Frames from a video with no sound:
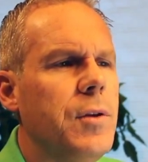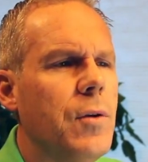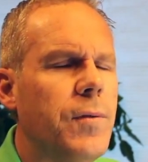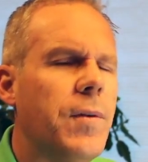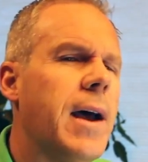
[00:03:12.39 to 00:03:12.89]

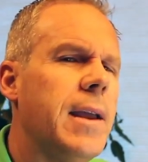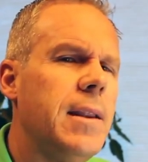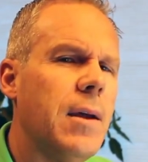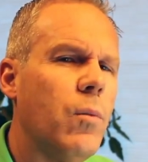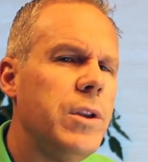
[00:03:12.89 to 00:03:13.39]
you'll
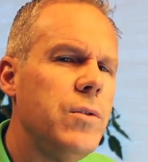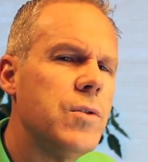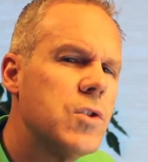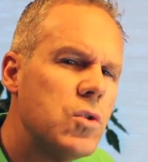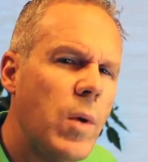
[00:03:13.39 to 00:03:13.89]
find that when you
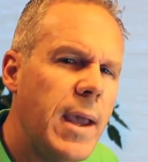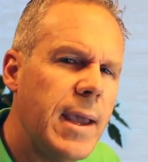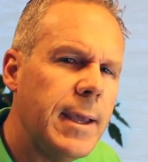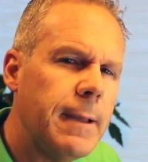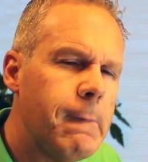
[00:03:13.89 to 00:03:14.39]

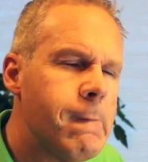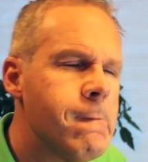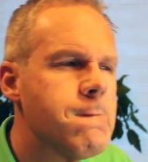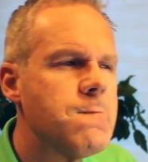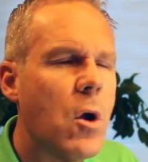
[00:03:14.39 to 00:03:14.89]
swing
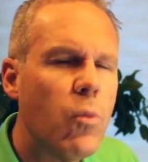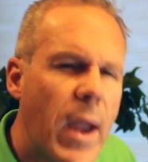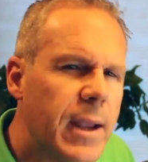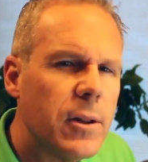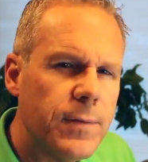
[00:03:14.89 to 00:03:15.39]
a
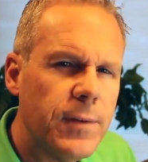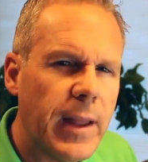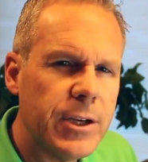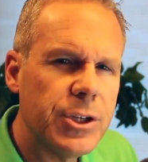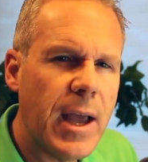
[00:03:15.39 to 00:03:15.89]
regular
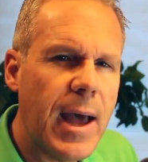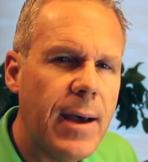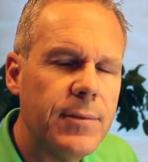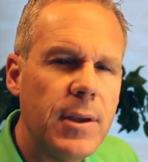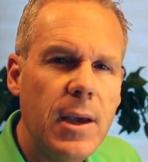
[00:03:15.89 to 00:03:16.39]
flex
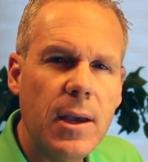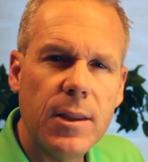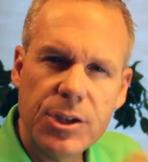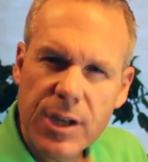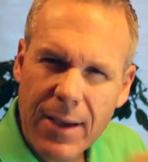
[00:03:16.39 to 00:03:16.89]
shaft,
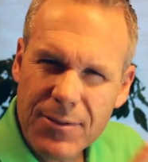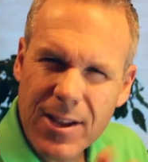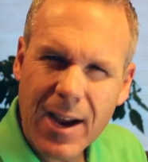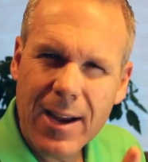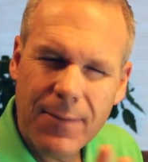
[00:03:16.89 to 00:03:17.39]
the shaft's
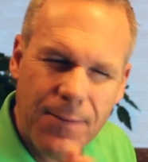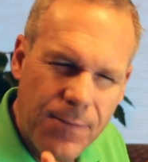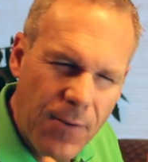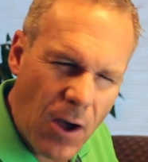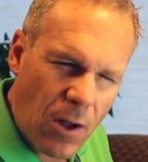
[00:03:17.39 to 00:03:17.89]
not going to
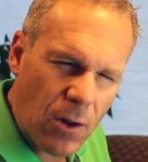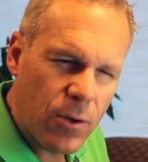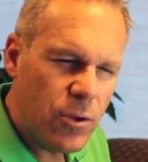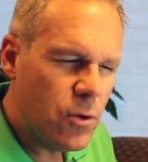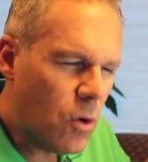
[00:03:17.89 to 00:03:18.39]
follow
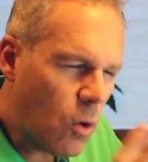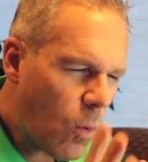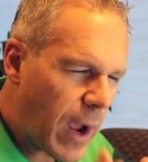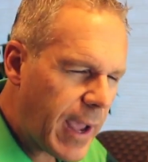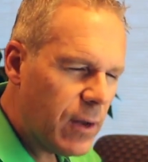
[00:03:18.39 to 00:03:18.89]
you
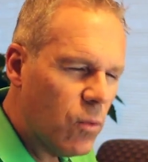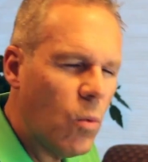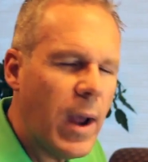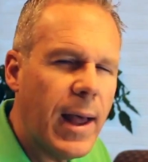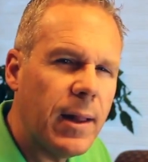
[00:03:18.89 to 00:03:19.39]
quite
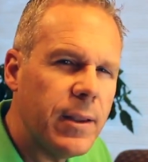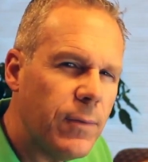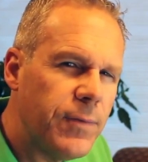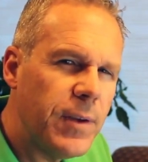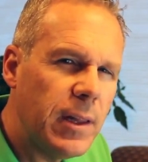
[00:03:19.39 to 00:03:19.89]
well.
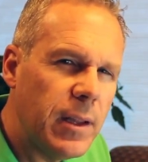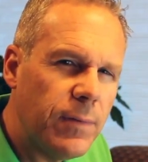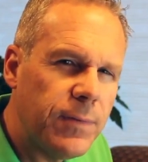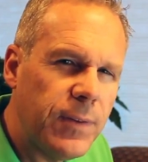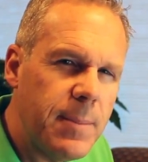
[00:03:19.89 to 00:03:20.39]
You'll feel a
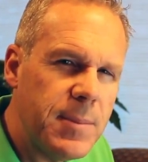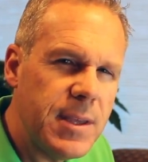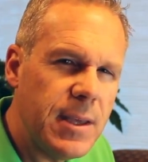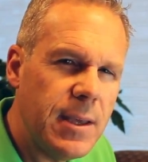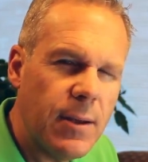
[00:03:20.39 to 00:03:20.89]
little
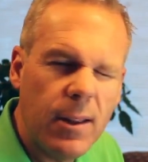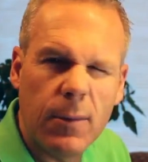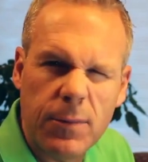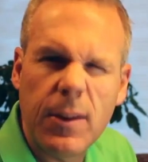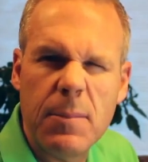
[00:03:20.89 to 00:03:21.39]

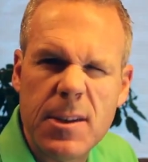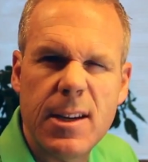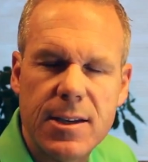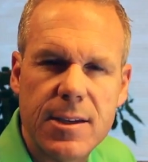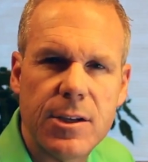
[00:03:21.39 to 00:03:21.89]

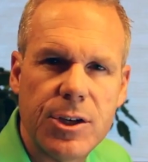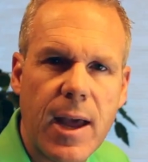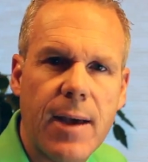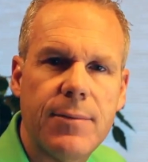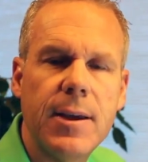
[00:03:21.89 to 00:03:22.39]
flimsiness in the
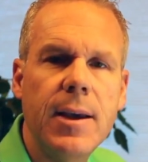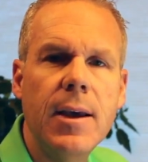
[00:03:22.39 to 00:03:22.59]
shaft.